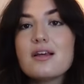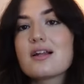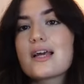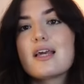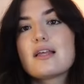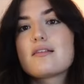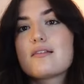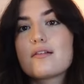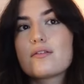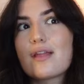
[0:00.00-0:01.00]
Like
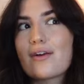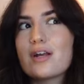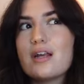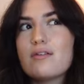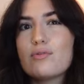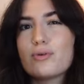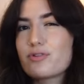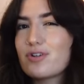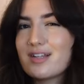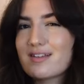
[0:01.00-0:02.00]
it's very
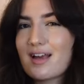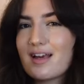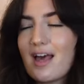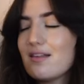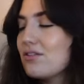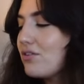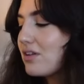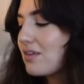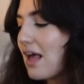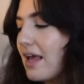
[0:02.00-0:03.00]
almost realistic, I guess you
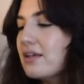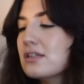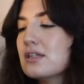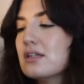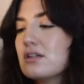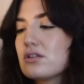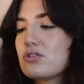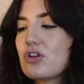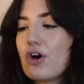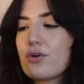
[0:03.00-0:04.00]
could say
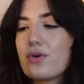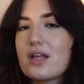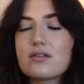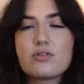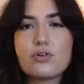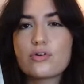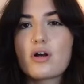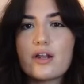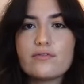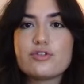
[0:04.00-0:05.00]
so it's not
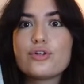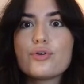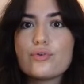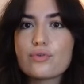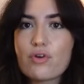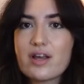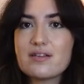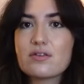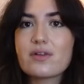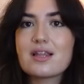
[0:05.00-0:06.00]
kind of too
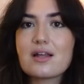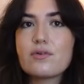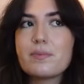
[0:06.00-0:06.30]
crazy so I think that would